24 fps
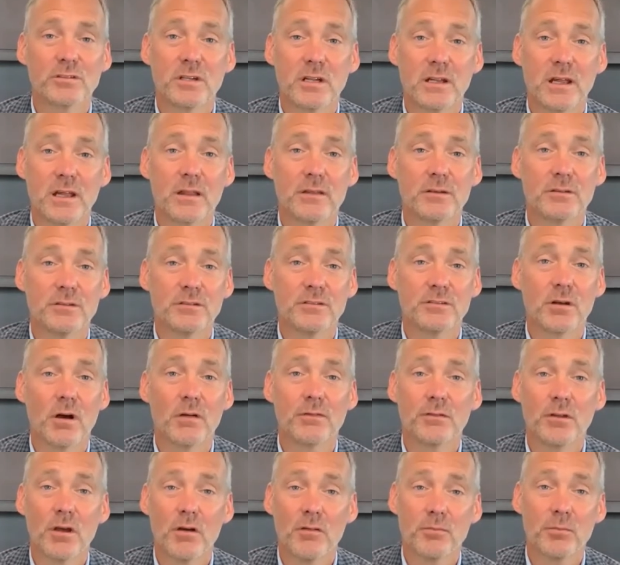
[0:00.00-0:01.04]
together to
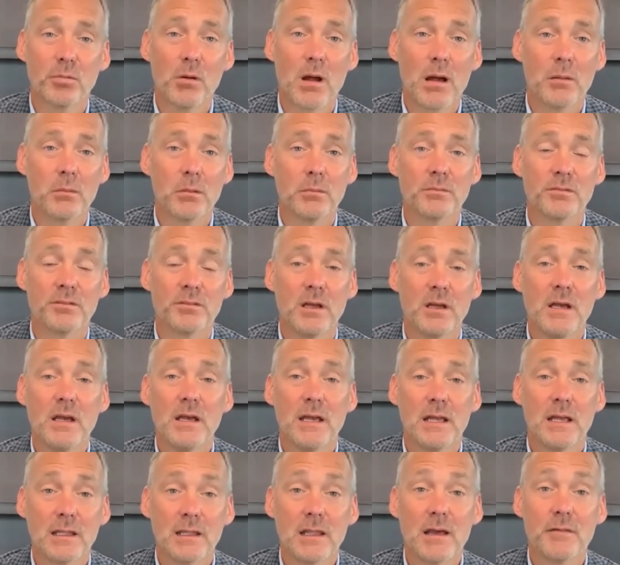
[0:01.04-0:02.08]
solve tough problems
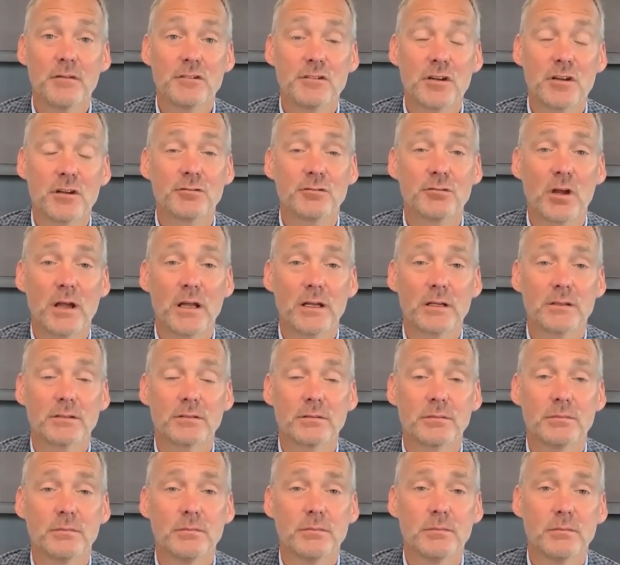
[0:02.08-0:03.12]
and leverage our
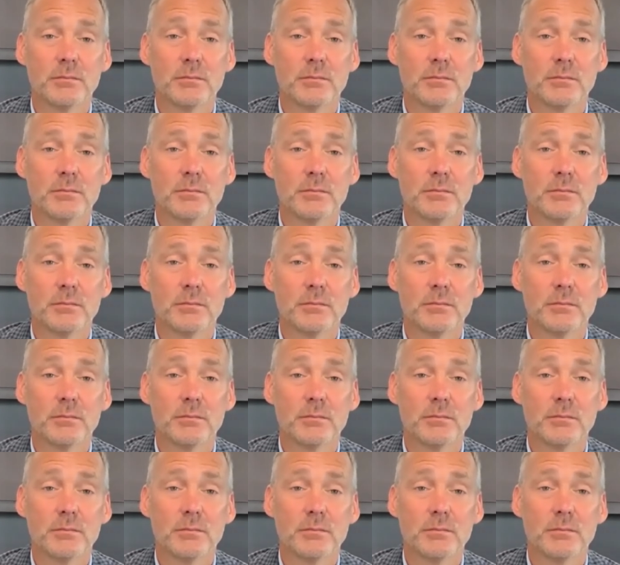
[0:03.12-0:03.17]
strengths.